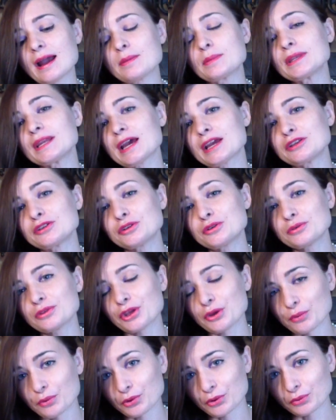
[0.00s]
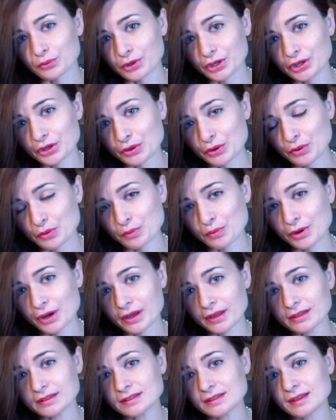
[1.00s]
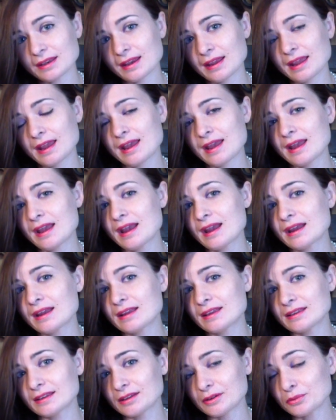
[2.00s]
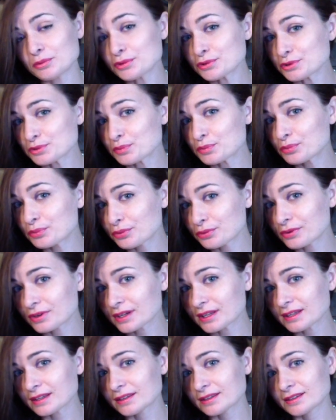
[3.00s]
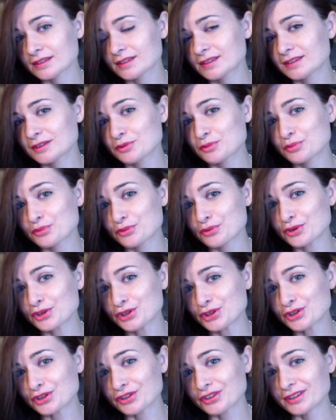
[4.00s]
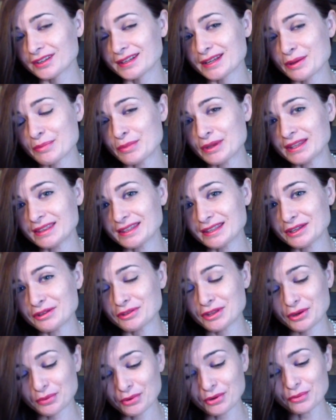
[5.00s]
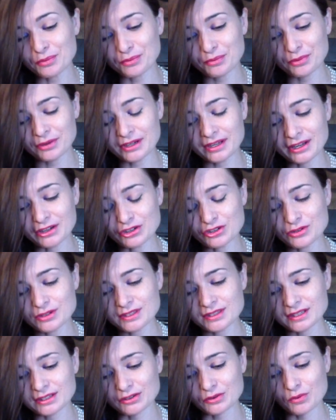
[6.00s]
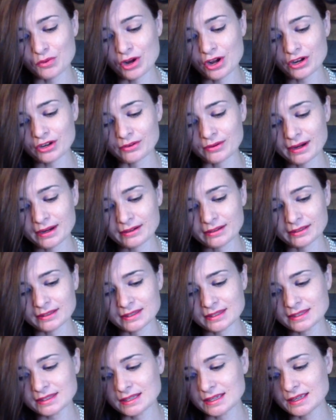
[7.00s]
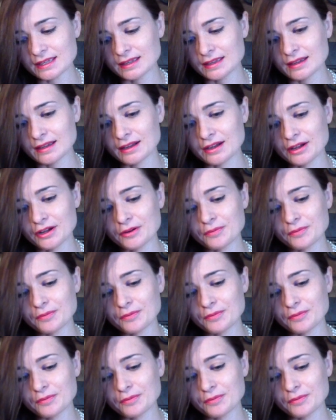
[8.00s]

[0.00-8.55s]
I mean, I knew they weren't real, but it was pretty good. I mean, they were pretty interesting to walk around and see.